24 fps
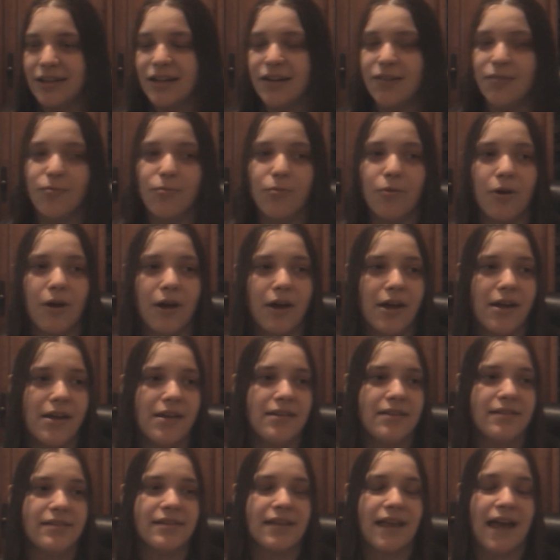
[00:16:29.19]
It
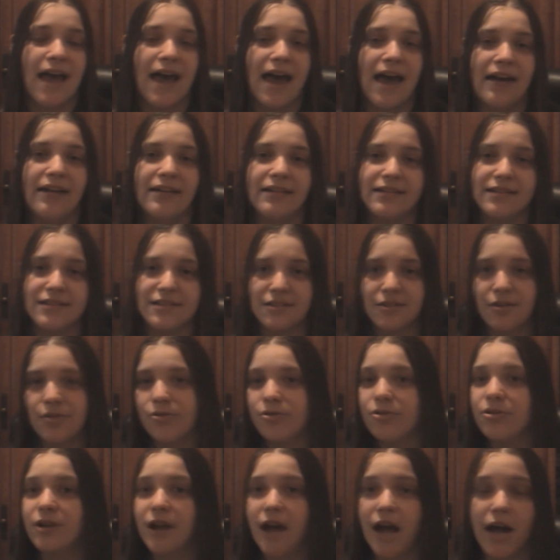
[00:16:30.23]
was at this
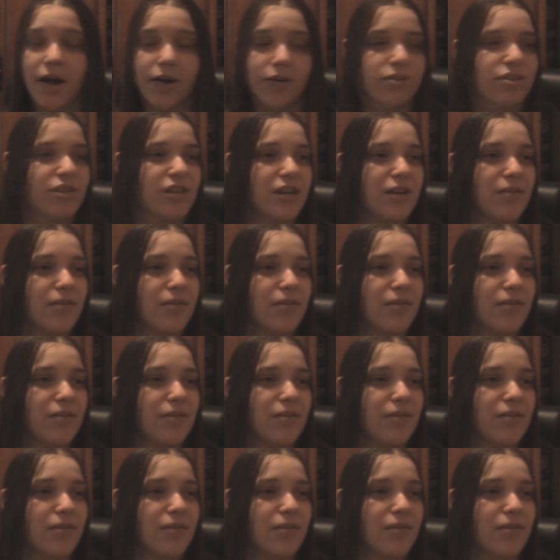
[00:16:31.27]
local college.